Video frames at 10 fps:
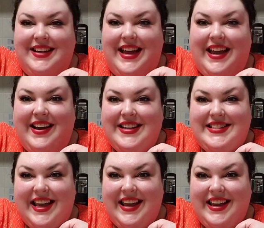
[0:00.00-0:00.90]
Hey guys,
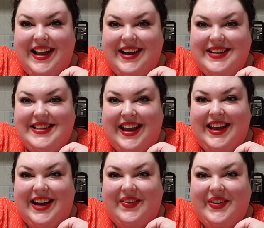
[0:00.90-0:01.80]
hey, hey guys, hey,
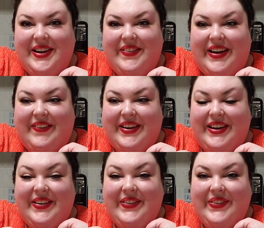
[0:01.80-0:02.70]
how are you? How are
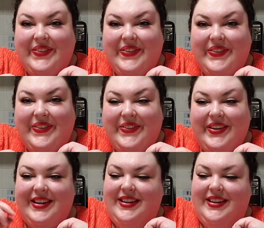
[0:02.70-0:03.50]
you?